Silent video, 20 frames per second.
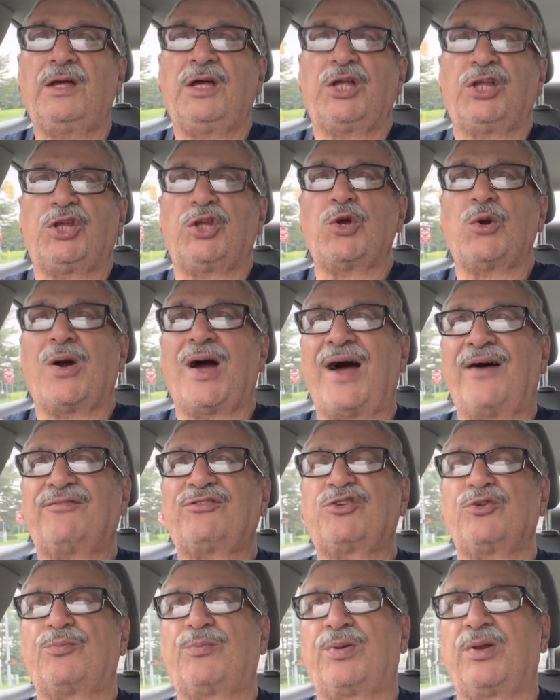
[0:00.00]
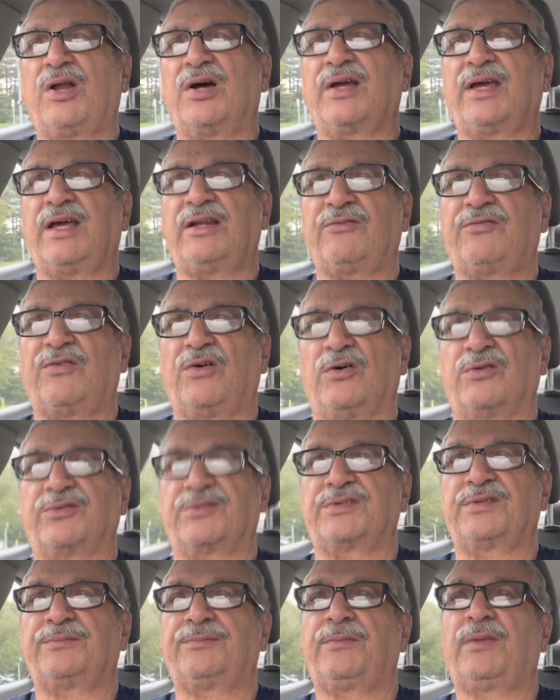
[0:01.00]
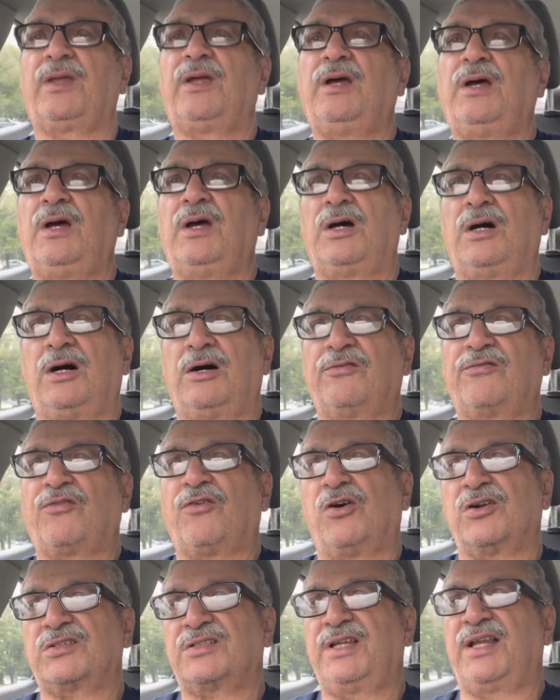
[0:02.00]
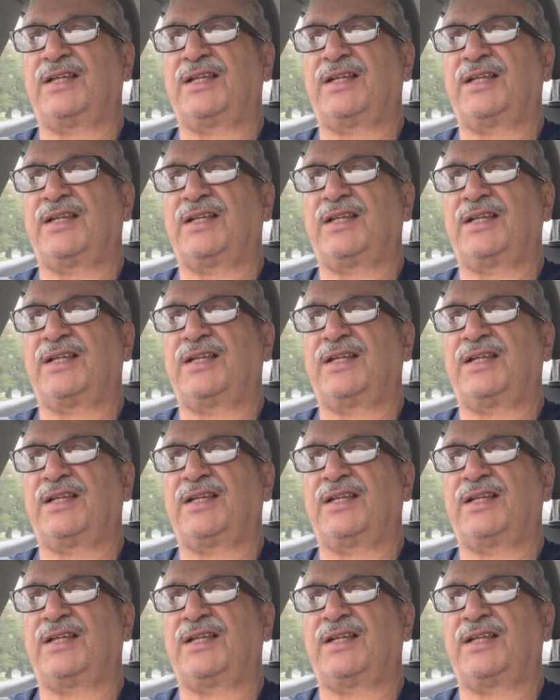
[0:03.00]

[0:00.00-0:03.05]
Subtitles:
You have to plug in, folks. Unfortunately,